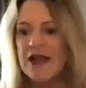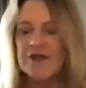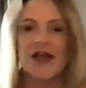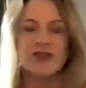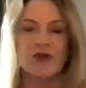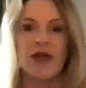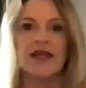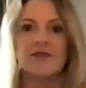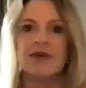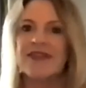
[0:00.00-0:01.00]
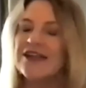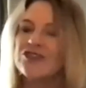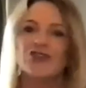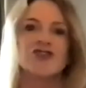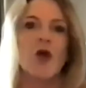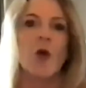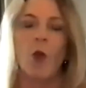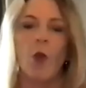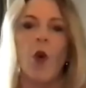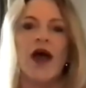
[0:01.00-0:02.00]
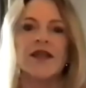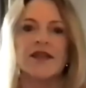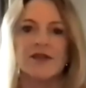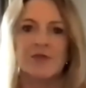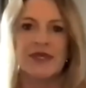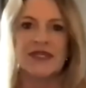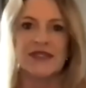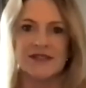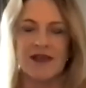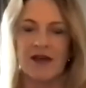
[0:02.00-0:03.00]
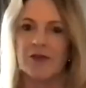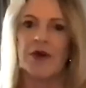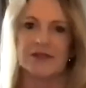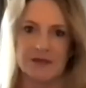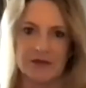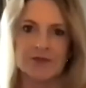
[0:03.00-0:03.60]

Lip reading: that's great, but that's just one piece of the puzzle.